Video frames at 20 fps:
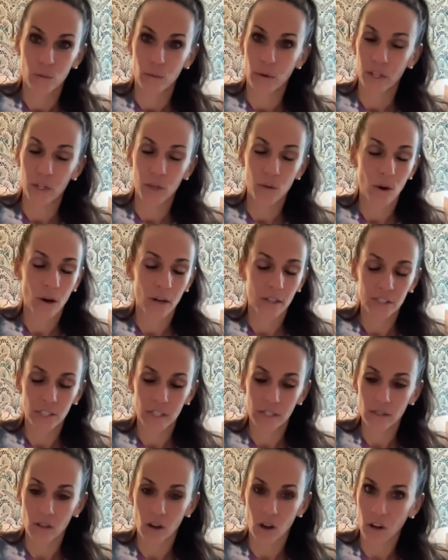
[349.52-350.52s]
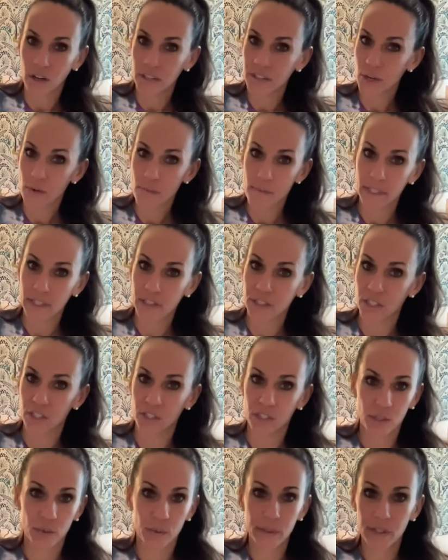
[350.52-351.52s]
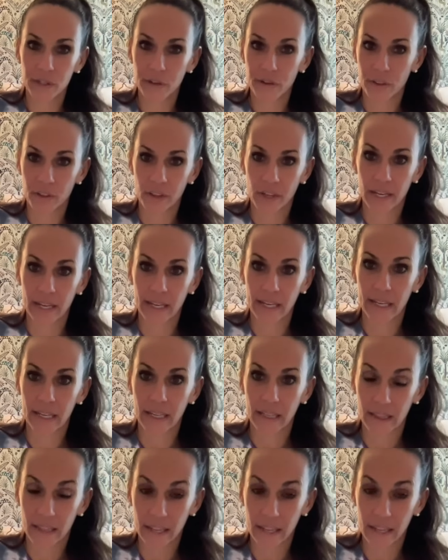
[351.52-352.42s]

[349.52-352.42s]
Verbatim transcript: When you are just on your mission, doing your thing,